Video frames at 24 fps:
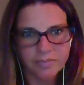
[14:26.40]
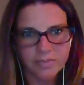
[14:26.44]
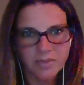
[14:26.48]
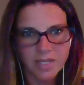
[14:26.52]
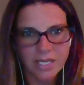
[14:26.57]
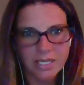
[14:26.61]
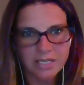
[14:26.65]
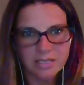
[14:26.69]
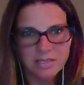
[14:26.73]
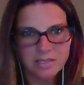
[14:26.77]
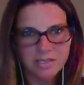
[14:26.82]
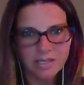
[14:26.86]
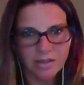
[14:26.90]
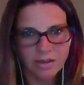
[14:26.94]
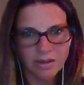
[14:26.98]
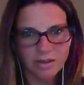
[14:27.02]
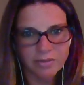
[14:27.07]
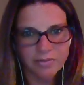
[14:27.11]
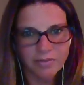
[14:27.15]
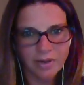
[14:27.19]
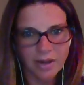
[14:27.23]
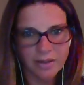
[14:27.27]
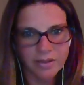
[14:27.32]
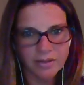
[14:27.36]
kids and our
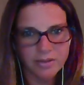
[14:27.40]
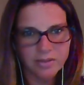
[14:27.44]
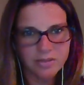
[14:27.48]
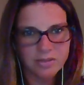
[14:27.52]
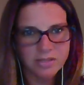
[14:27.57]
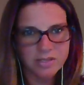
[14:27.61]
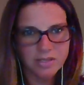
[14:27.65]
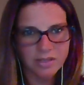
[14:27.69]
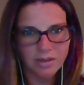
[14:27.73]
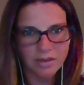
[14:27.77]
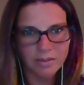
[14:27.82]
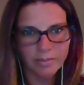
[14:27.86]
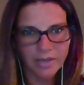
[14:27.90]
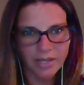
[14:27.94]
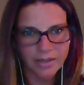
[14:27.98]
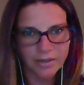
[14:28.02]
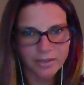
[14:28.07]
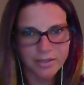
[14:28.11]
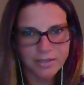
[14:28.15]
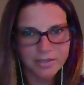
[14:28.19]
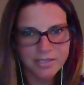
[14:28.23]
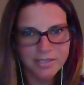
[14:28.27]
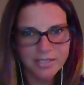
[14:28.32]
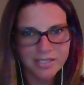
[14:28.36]
fathers and our
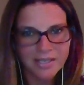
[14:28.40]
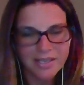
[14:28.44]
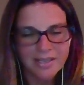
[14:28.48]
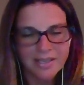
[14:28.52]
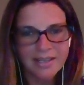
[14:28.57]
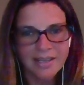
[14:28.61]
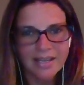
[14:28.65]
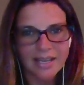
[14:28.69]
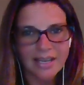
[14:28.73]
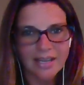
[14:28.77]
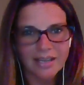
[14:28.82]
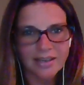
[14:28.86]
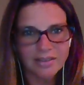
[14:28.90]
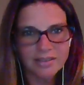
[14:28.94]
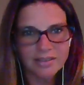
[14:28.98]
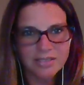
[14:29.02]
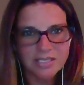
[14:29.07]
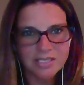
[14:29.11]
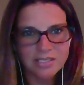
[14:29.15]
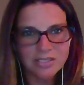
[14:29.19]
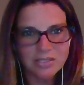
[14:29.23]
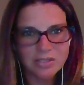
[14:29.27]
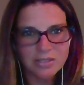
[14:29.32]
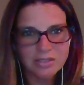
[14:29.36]
mothers and our
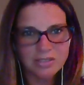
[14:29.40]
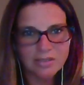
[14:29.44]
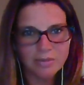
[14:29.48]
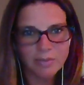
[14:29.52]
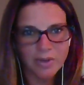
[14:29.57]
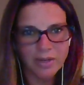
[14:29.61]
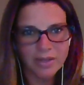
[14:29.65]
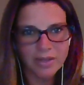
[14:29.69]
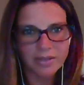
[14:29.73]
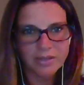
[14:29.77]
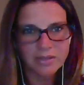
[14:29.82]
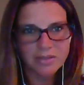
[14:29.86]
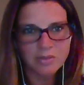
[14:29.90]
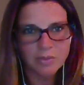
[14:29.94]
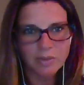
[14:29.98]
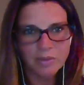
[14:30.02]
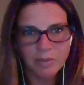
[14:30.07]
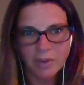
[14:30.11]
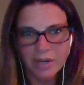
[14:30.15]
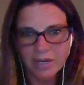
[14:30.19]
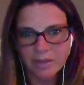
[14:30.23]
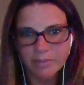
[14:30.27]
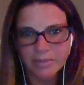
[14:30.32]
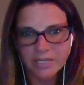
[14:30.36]
sisters and brothers, we
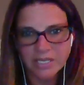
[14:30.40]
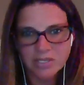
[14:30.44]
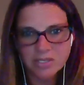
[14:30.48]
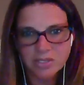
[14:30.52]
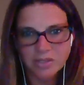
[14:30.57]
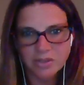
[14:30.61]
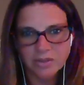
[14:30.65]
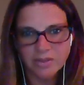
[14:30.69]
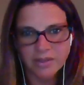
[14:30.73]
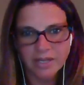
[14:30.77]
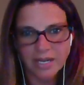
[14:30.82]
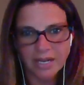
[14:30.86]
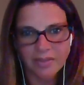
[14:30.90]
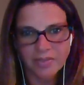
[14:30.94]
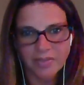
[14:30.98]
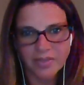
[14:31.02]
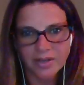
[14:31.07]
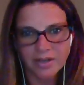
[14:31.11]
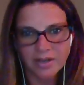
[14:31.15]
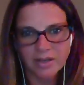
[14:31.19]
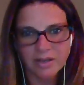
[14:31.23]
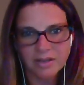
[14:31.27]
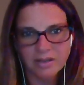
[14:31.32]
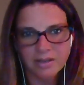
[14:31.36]
want to make sure that
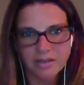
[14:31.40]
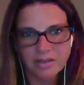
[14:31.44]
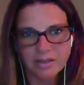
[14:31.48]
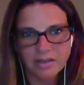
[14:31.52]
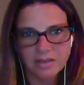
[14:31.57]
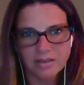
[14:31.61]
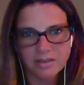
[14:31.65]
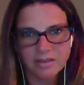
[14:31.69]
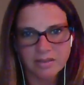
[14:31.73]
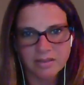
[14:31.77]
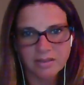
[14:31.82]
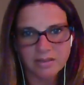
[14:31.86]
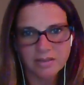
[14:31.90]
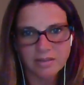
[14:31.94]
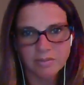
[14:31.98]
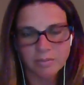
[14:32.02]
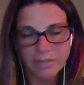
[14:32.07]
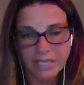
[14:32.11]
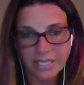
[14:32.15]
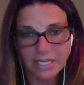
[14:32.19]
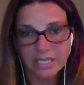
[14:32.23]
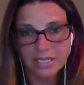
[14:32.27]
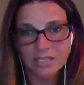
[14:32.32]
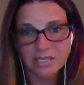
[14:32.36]
they're
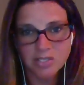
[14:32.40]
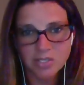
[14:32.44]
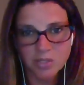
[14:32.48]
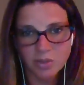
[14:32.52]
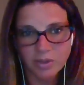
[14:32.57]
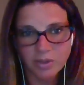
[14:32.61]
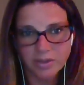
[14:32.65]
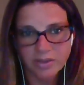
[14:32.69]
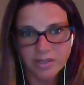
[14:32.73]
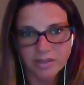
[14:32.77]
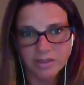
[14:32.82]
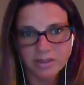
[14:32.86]
making sure that